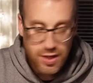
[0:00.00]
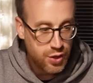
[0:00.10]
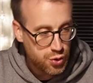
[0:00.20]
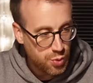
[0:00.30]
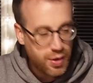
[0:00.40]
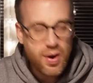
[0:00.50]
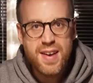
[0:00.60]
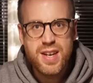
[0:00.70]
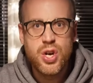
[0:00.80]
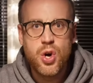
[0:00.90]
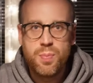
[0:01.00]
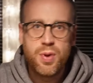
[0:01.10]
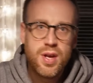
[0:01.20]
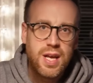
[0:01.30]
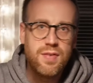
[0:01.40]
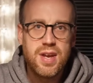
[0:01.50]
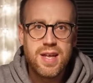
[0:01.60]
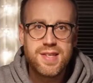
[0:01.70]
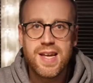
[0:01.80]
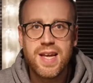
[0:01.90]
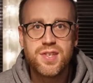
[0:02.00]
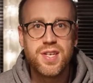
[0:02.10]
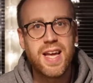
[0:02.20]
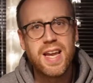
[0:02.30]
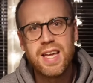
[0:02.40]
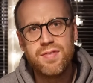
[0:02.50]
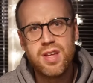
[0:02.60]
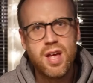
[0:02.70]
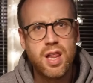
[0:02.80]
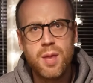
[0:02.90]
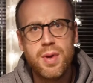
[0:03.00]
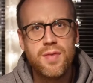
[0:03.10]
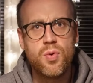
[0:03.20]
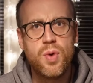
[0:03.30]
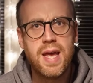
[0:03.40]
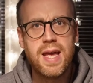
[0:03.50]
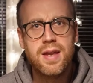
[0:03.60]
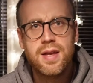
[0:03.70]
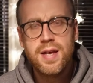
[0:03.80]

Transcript: So we'll be grinding it up, giving it a taste and kind of giving it a little bit of a rating.